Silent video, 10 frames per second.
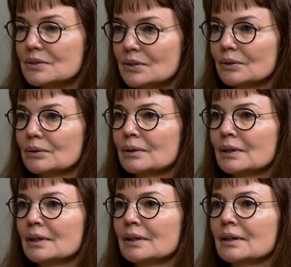So
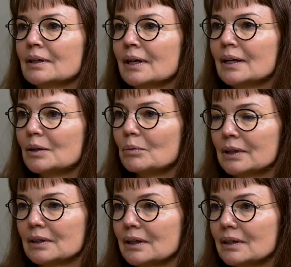
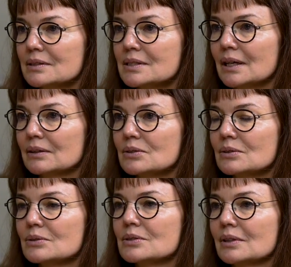anyone can understand the
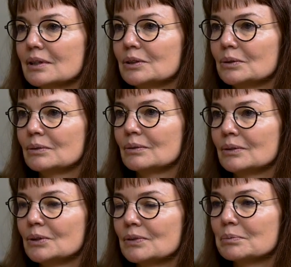solution that you've